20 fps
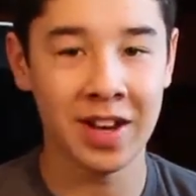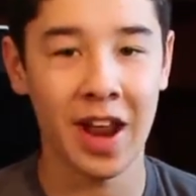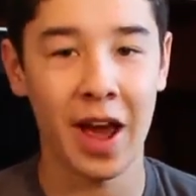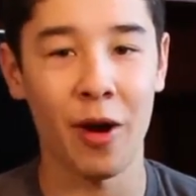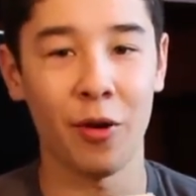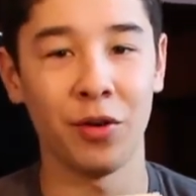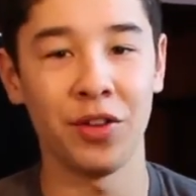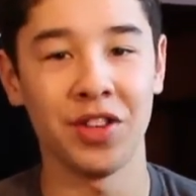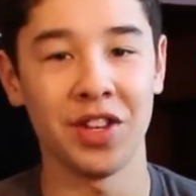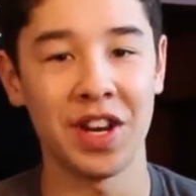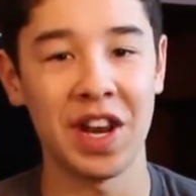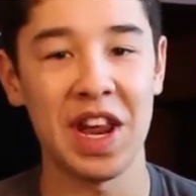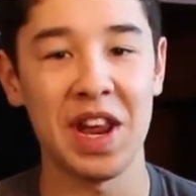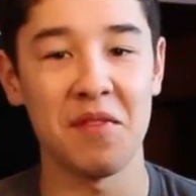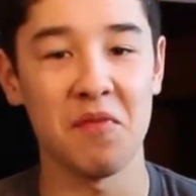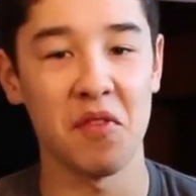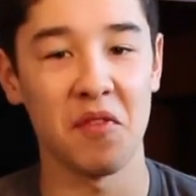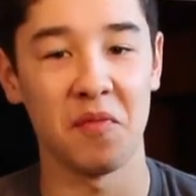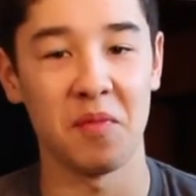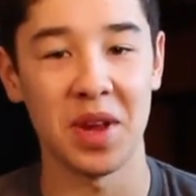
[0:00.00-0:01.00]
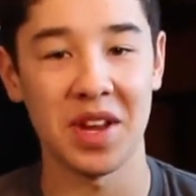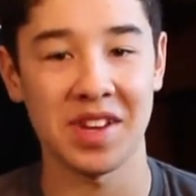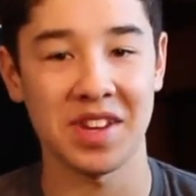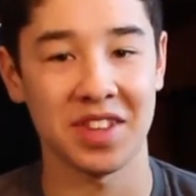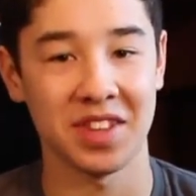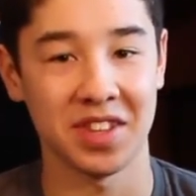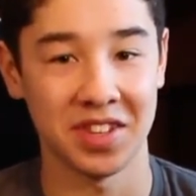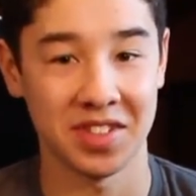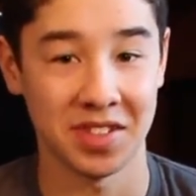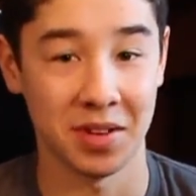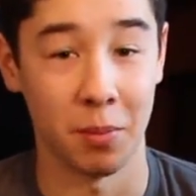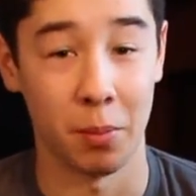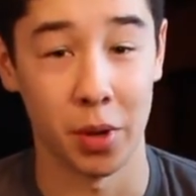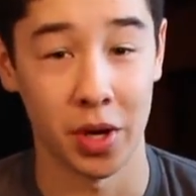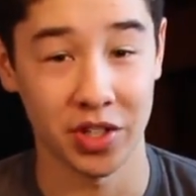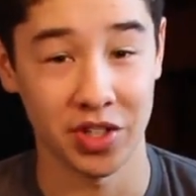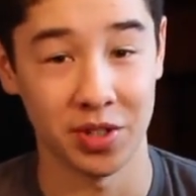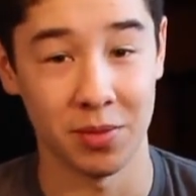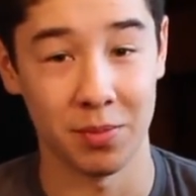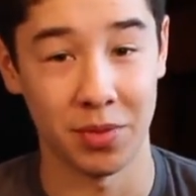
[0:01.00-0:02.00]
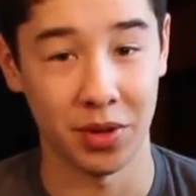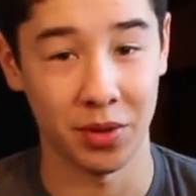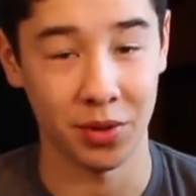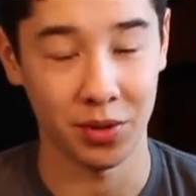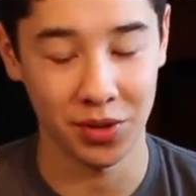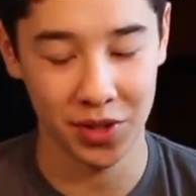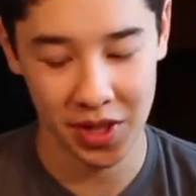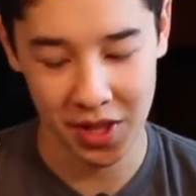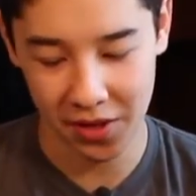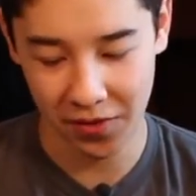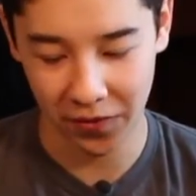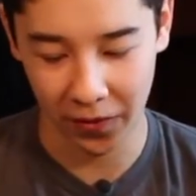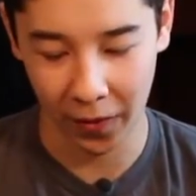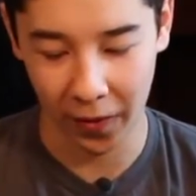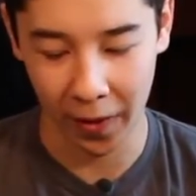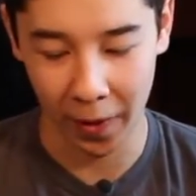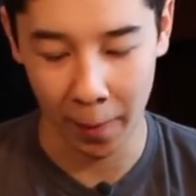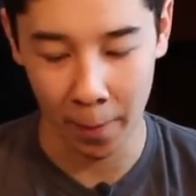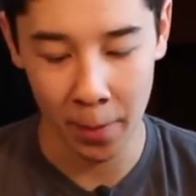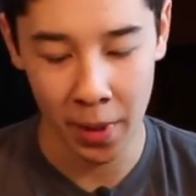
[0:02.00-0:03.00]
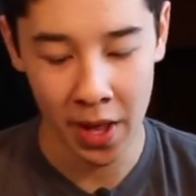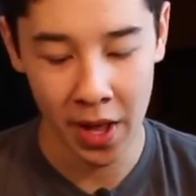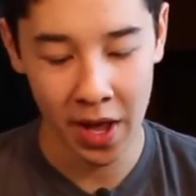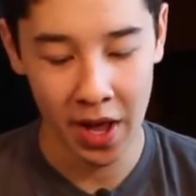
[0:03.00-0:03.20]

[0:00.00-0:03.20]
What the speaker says: Now, in the name of making this a budget build for him,